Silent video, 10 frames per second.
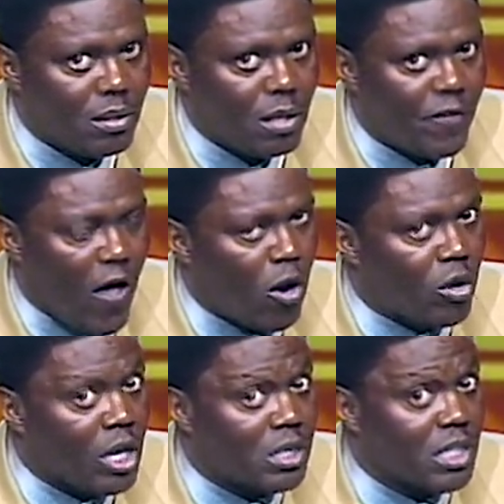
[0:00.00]
If y'all don't
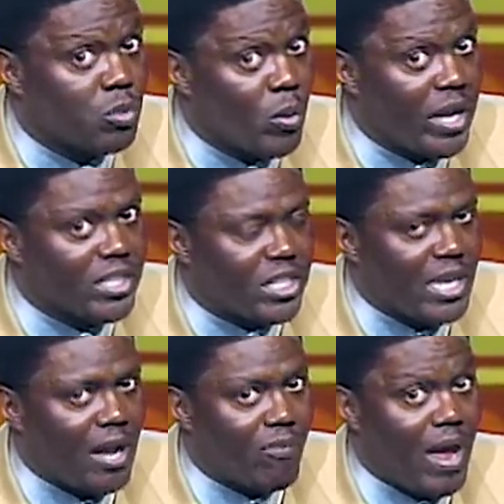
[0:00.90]
cut this weird shit
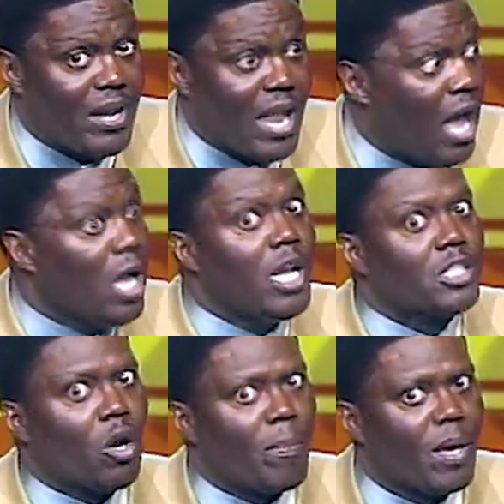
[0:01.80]
out right now, it's
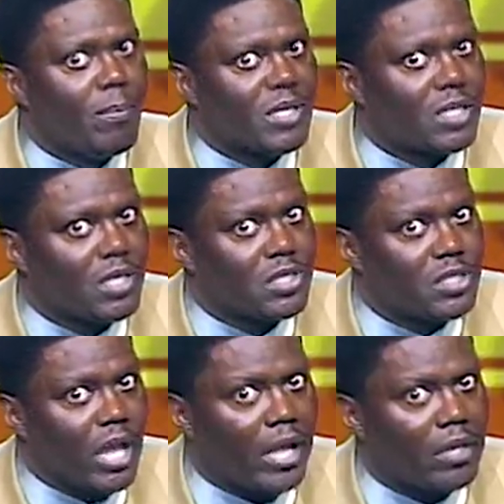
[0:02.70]
gonna be a
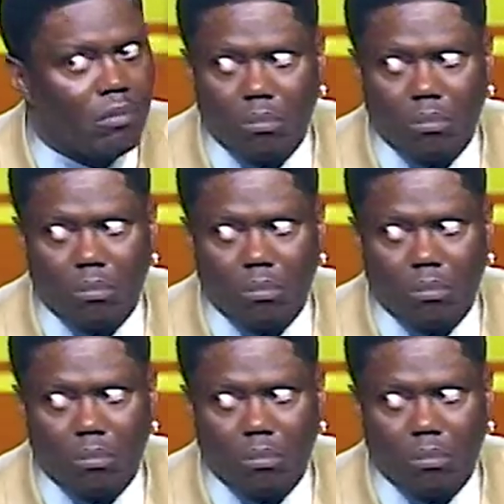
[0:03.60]
misunderstanding.